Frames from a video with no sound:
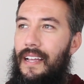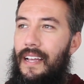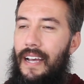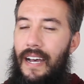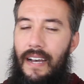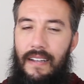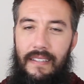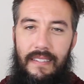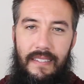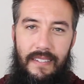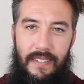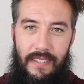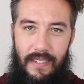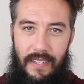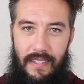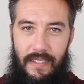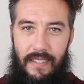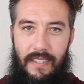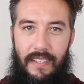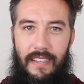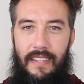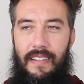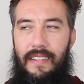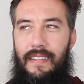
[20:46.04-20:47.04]

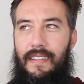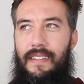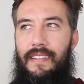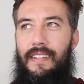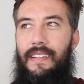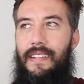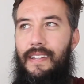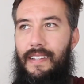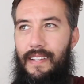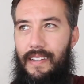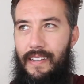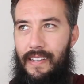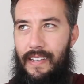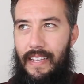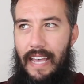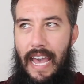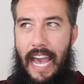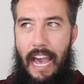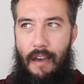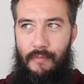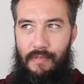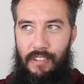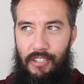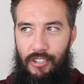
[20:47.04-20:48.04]
It's a
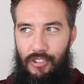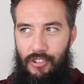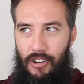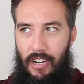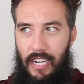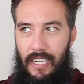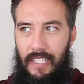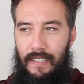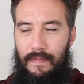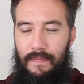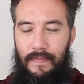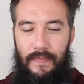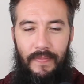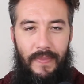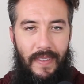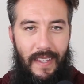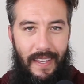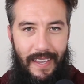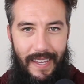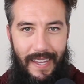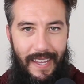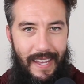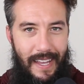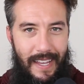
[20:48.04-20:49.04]
garbage truck.
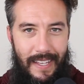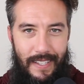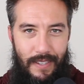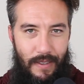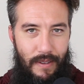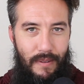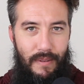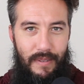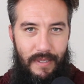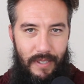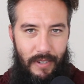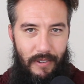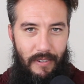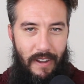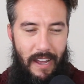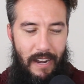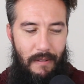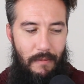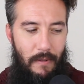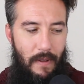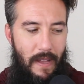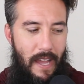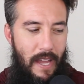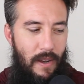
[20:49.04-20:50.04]
So it was
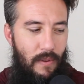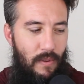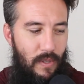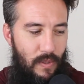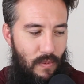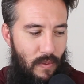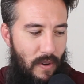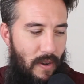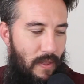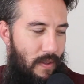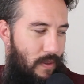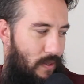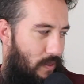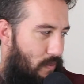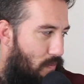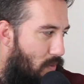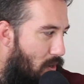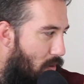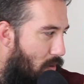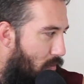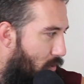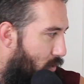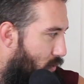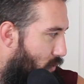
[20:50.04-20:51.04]
incredible. And it was one of those
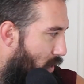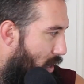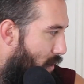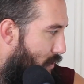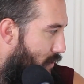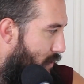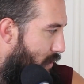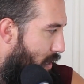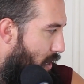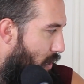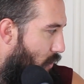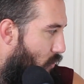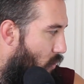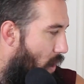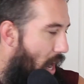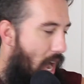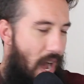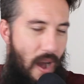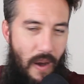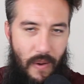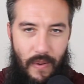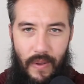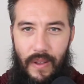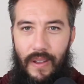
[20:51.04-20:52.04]
moments where I was like,
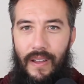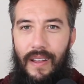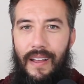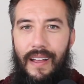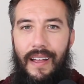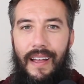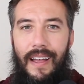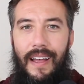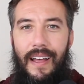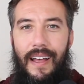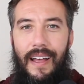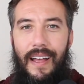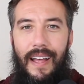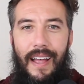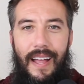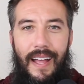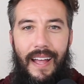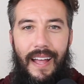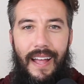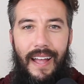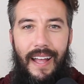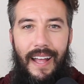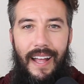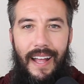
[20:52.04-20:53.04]
wow,
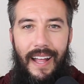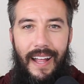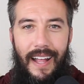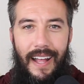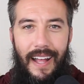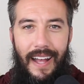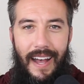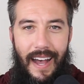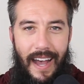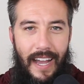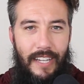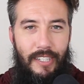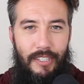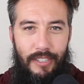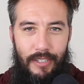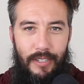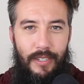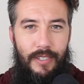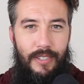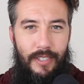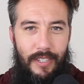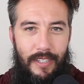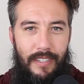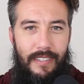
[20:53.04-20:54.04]
I
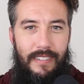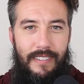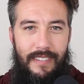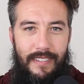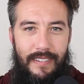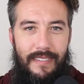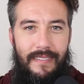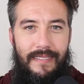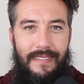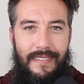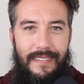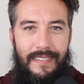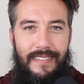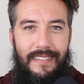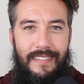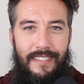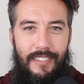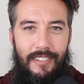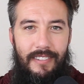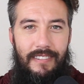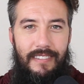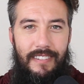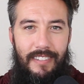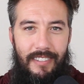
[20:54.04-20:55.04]
should just
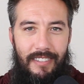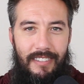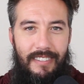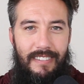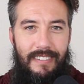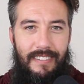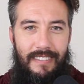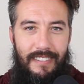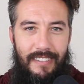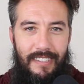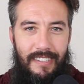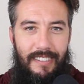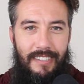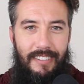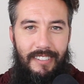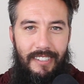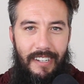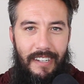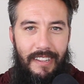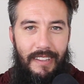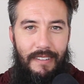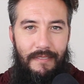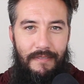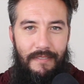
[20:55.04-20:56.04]

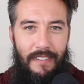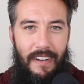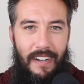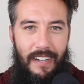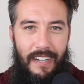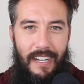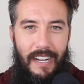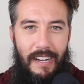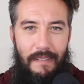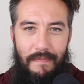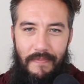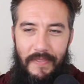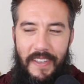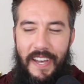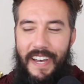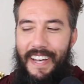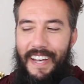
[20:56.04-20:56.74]
shut the fuck up.